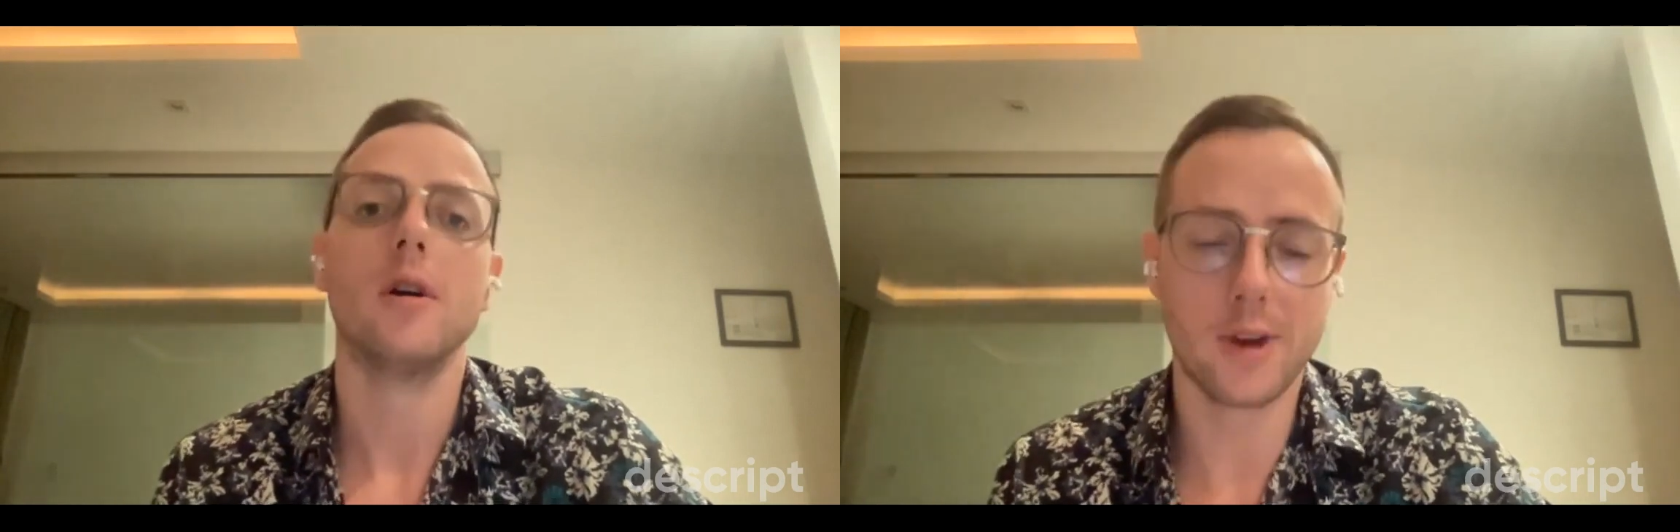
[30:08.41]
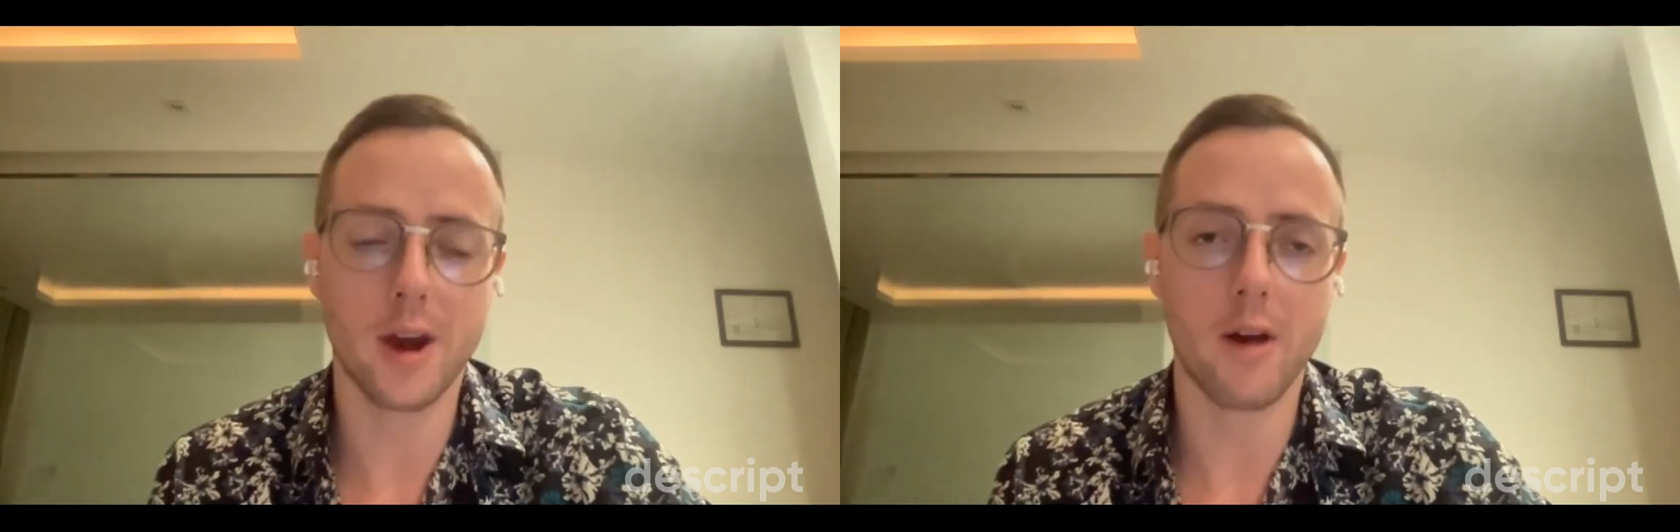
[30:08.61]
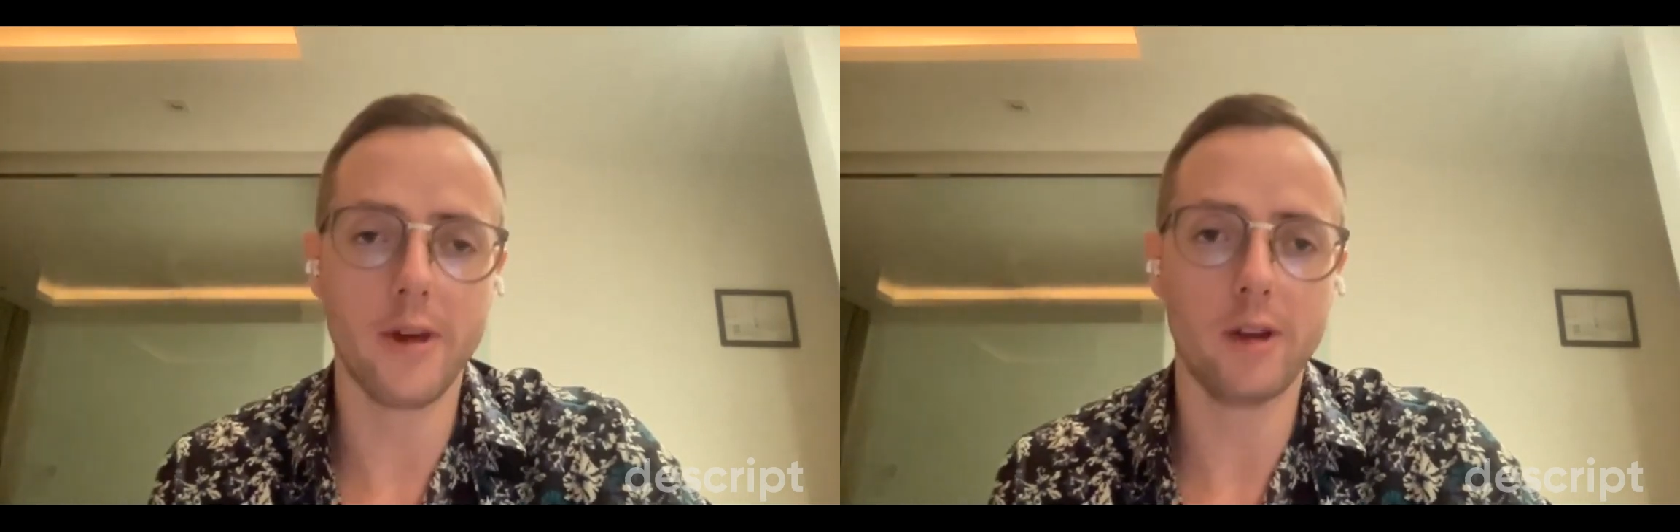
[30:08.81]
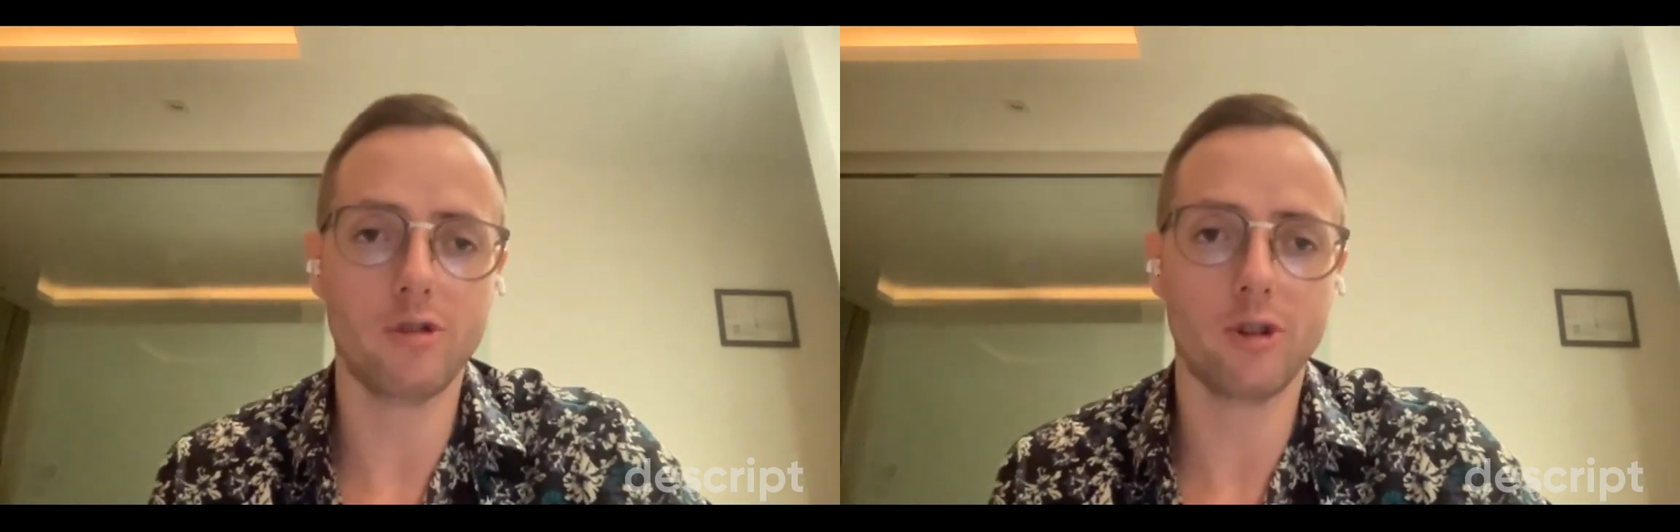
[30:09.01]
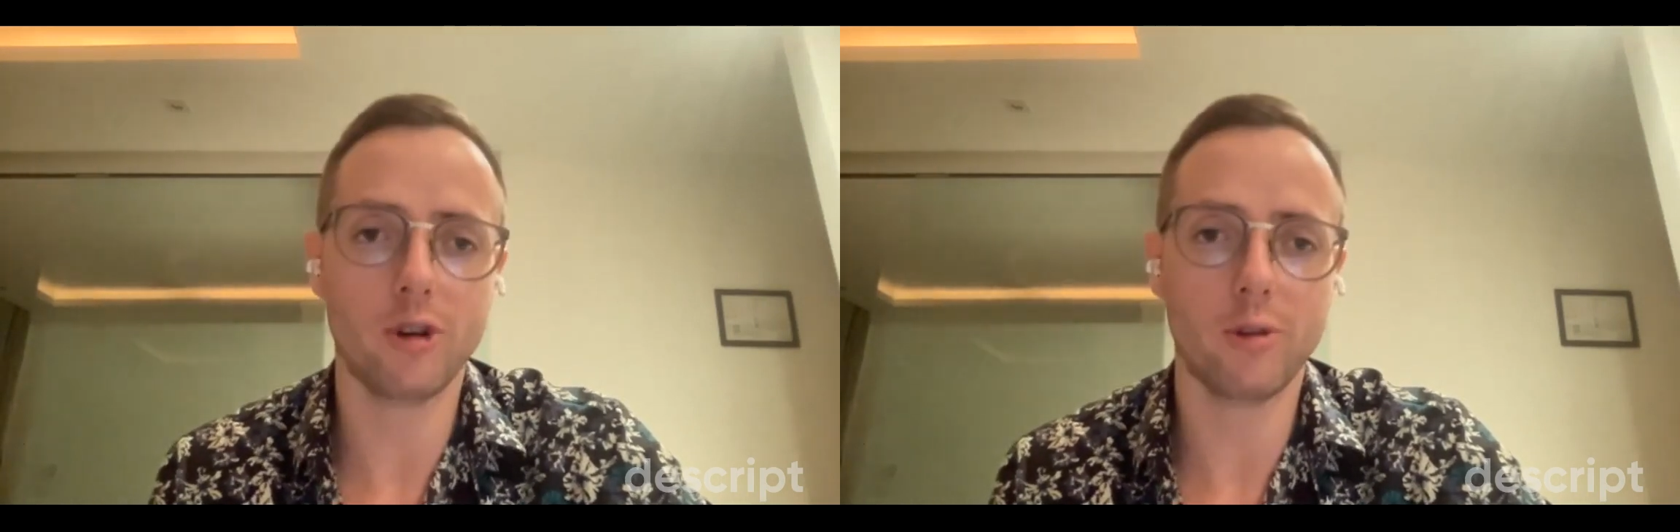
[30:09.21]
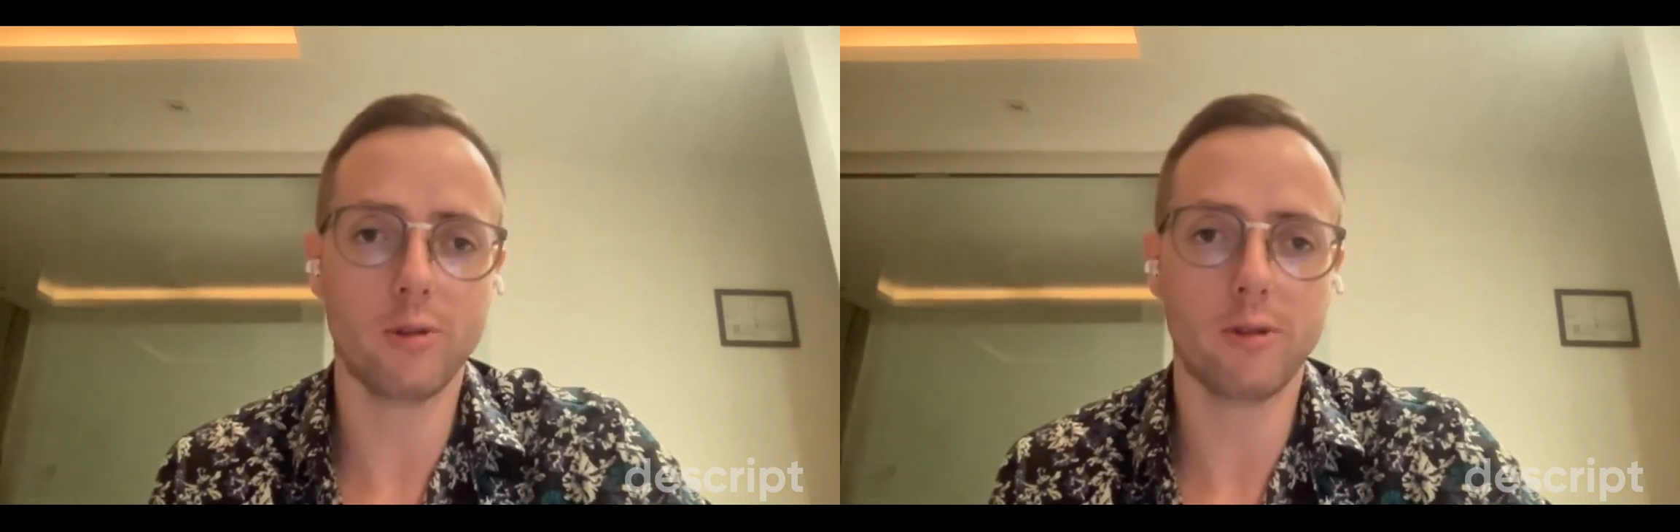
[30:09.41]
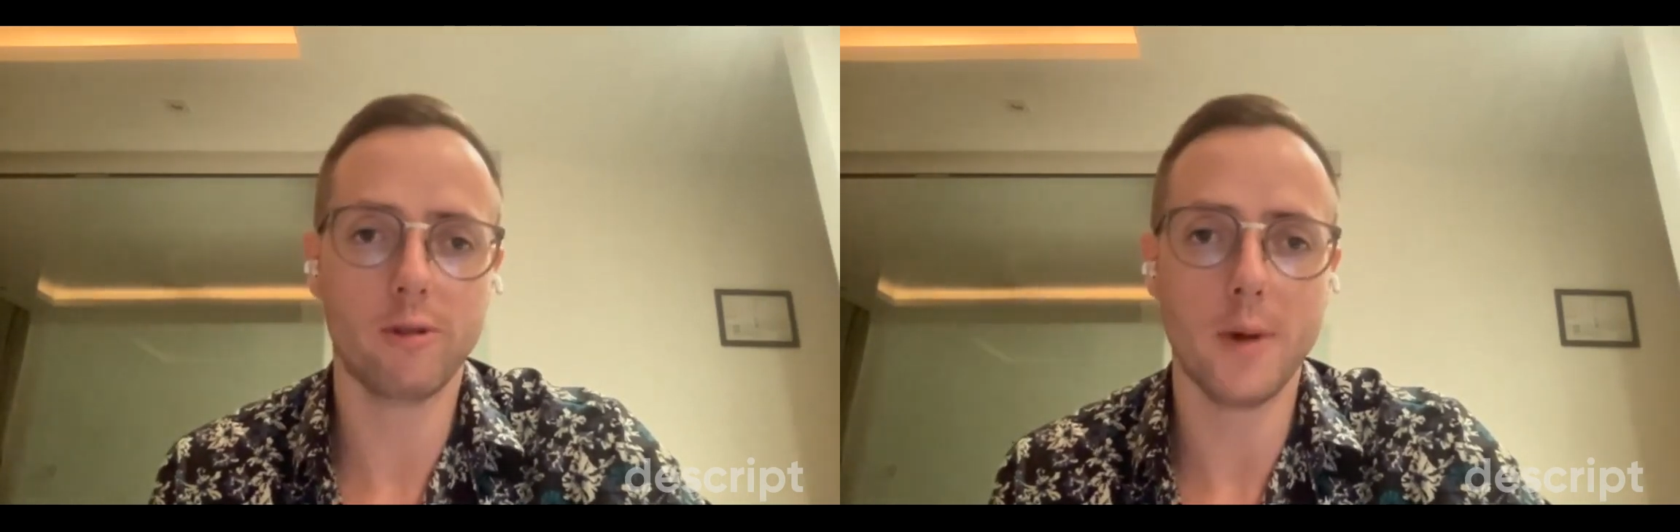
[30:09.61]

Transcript: get all the H2s,